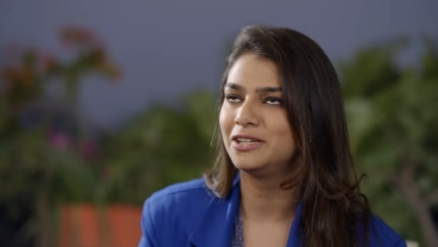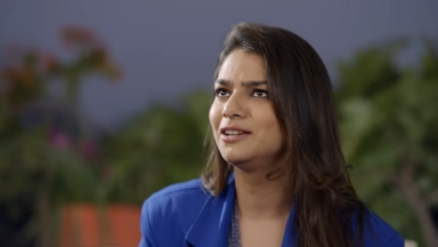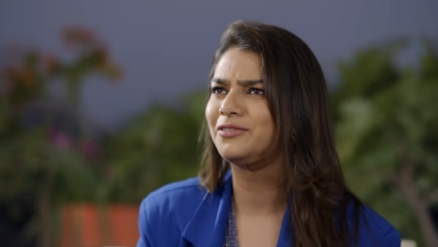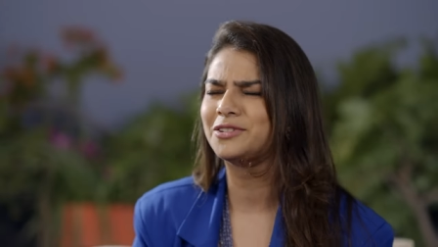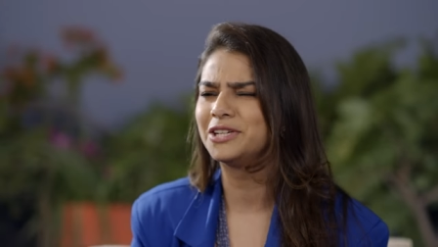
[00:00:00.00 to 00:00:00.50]
she
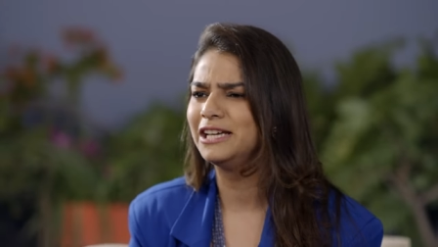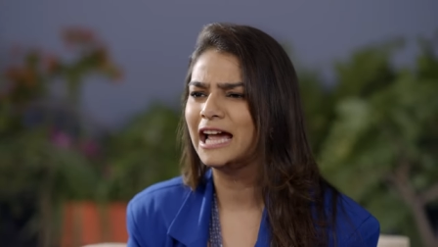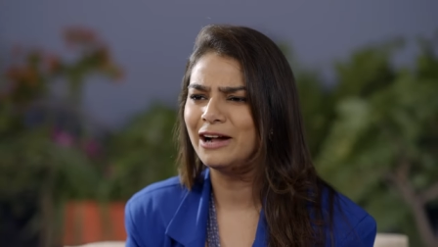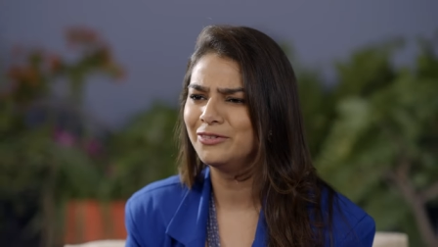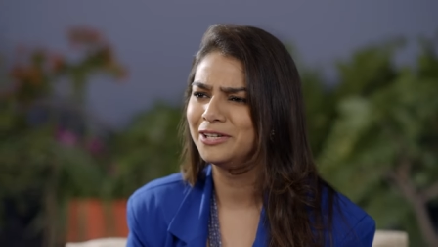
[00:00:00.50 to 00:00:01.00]
didn't even really
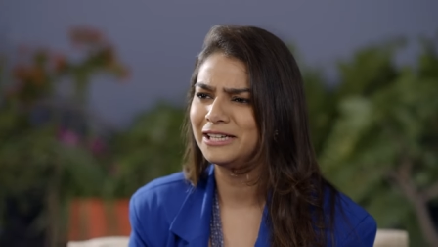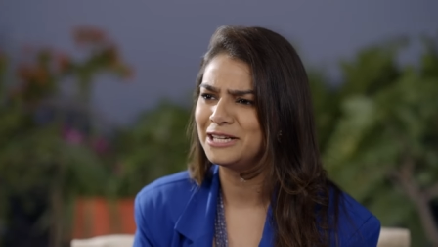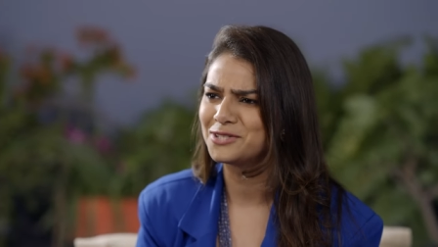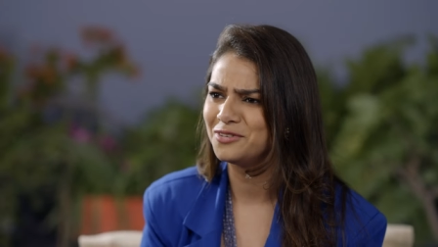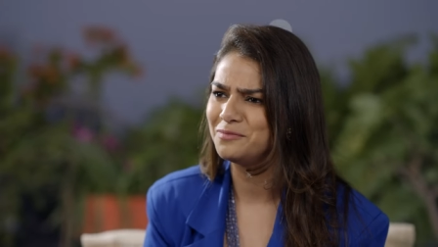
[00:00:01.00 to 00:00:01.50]
have an
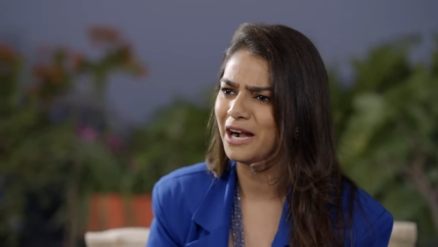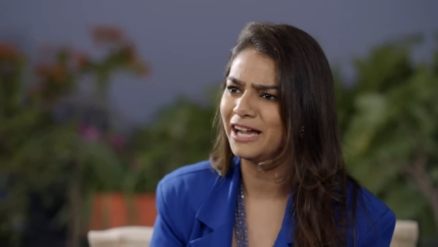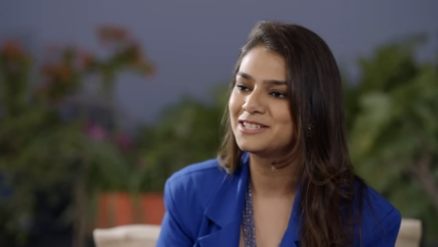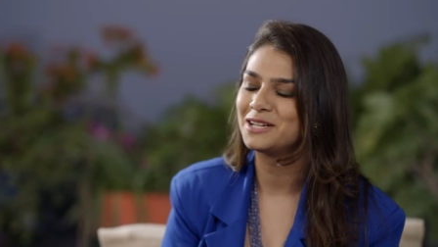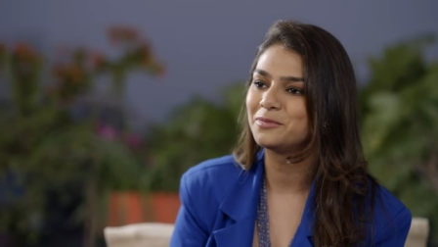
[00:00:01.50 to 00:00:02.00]
intention of
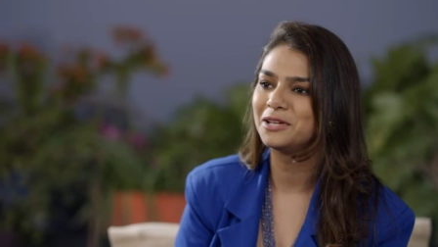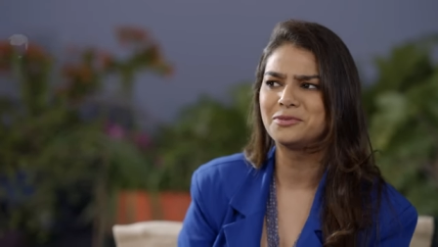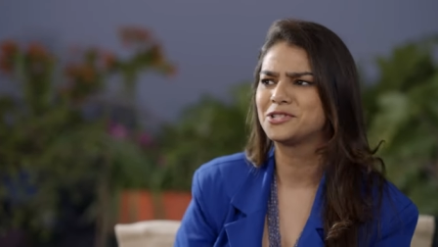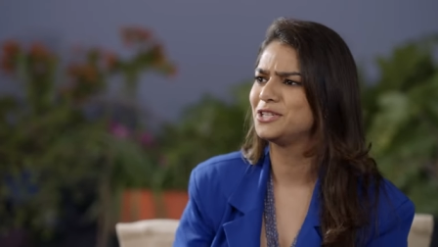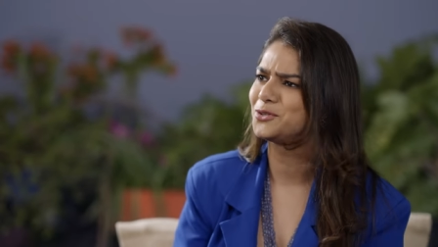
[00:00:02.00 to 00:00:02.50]
buying
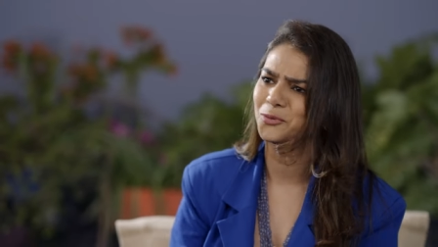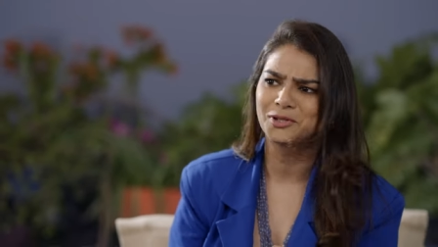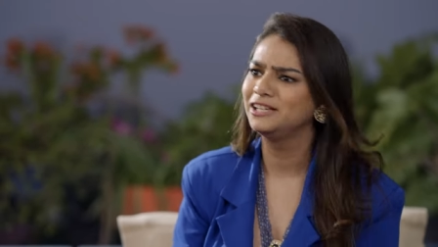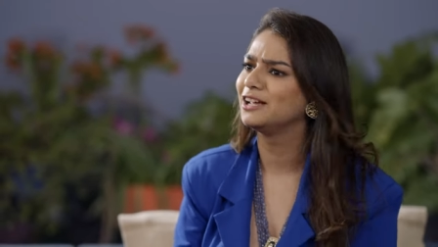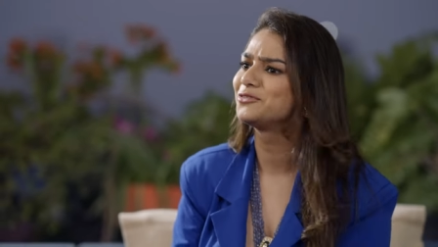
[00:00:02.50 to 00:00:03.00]
something, but she
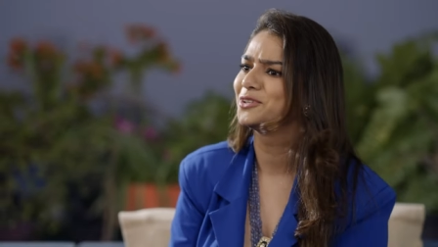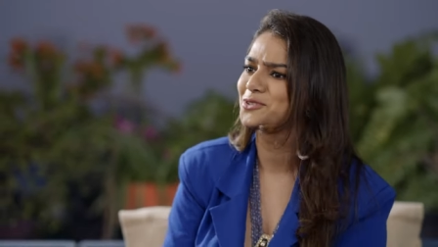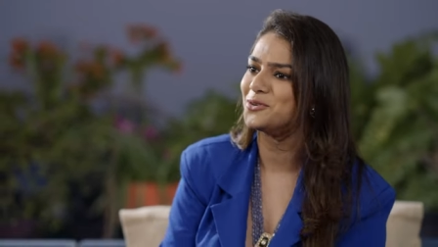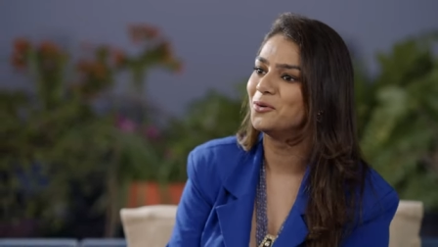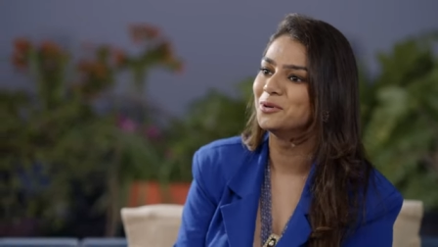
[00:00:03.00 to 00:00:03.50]
totally left the store